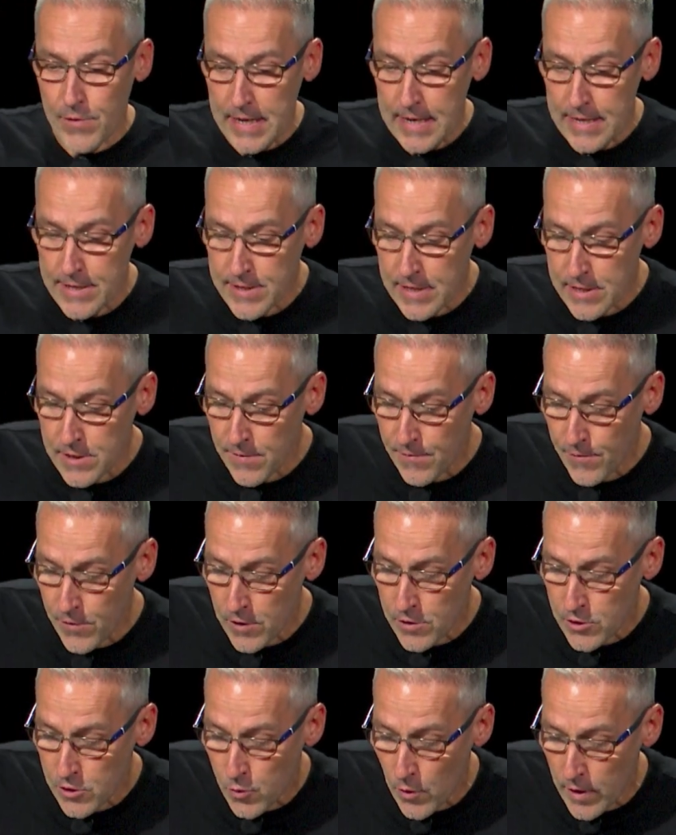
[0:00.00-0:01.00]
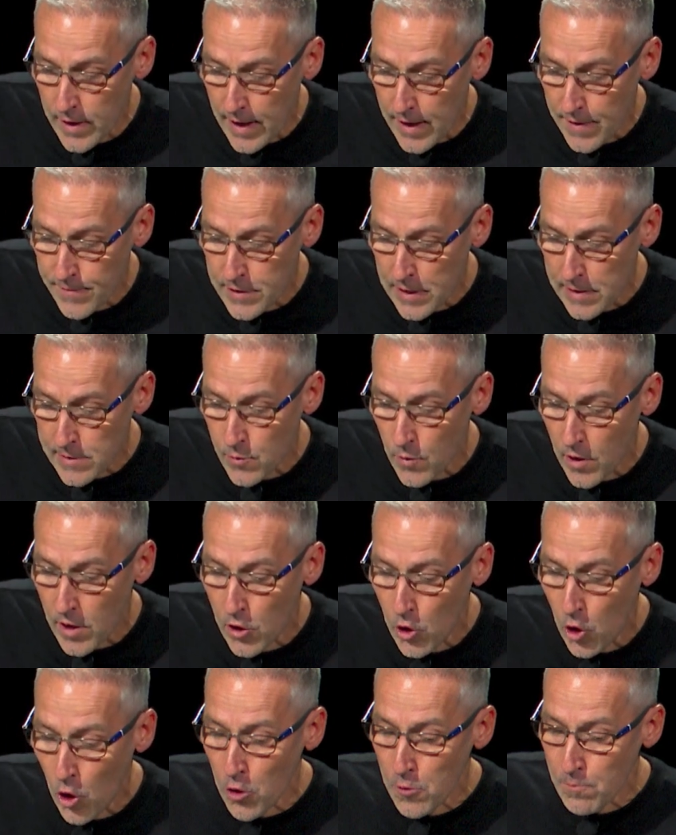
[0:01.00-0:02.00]
Then he says in verse 28 of chapter
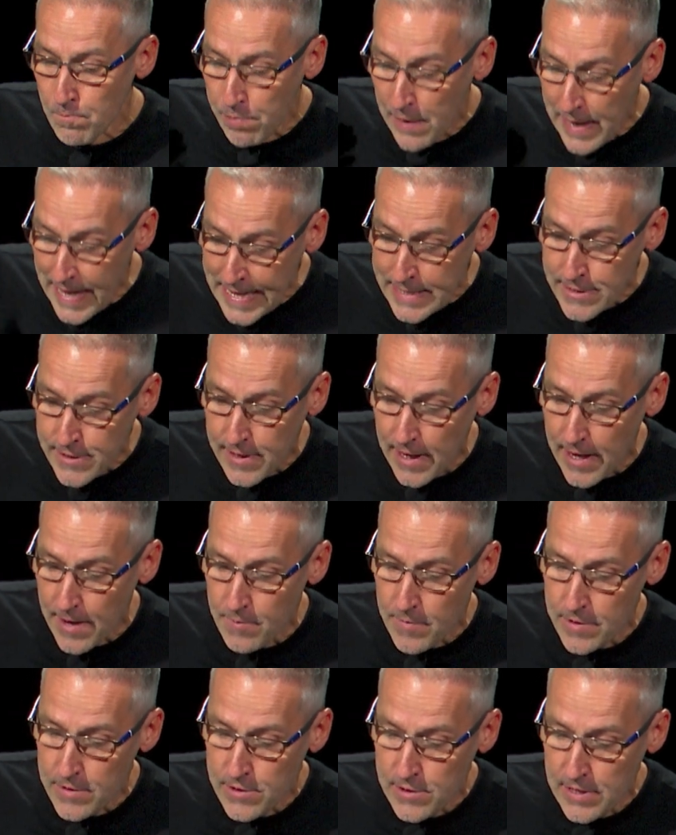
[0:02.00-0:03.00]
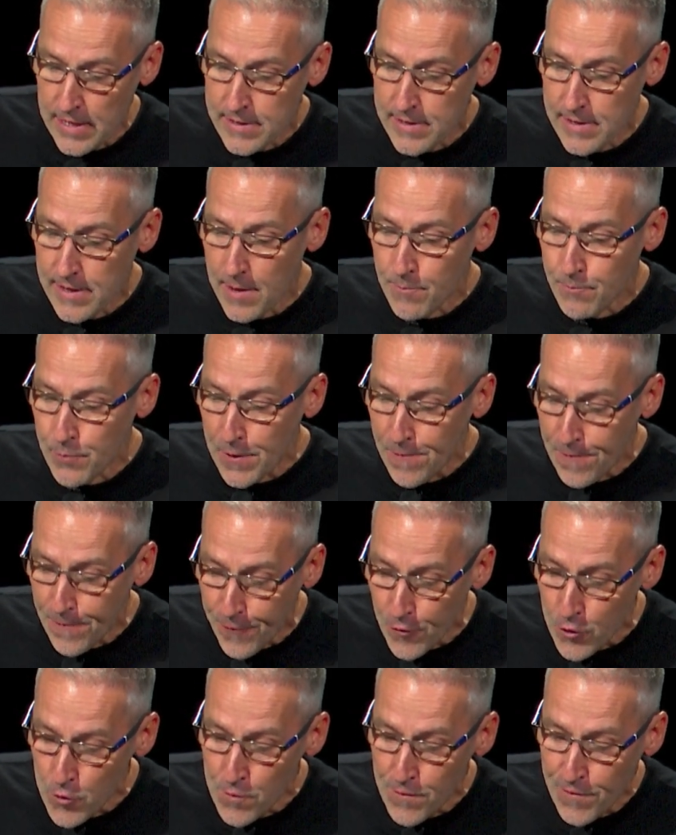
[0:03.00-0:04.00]
1 God blessed them and said to them, Be
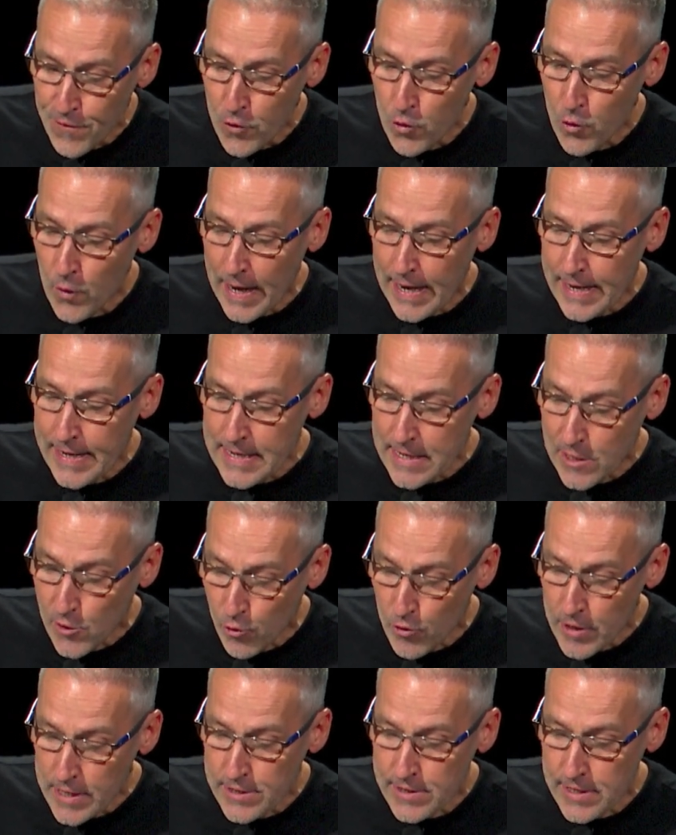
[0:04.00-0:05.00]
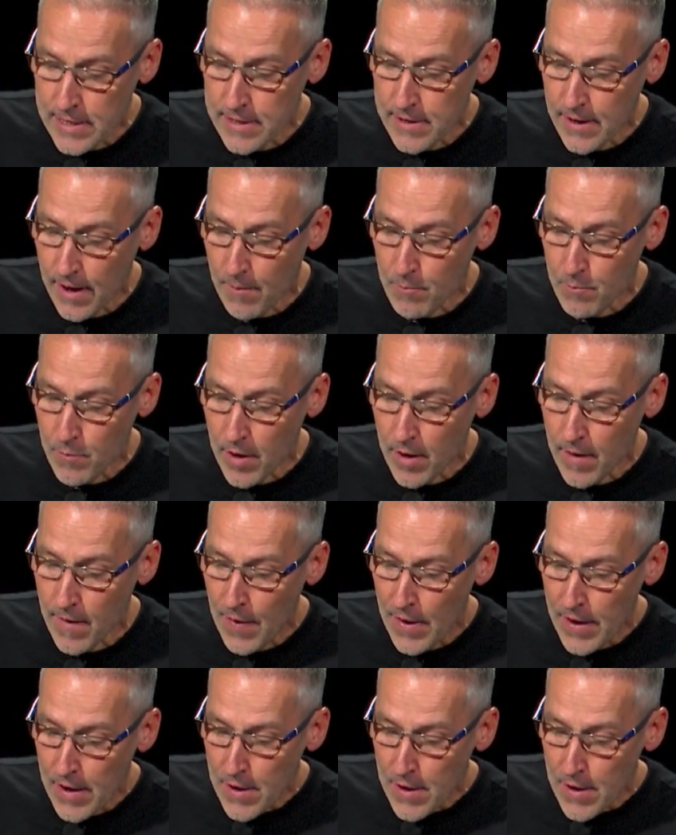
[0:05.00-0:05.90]
fruitful and increase in number,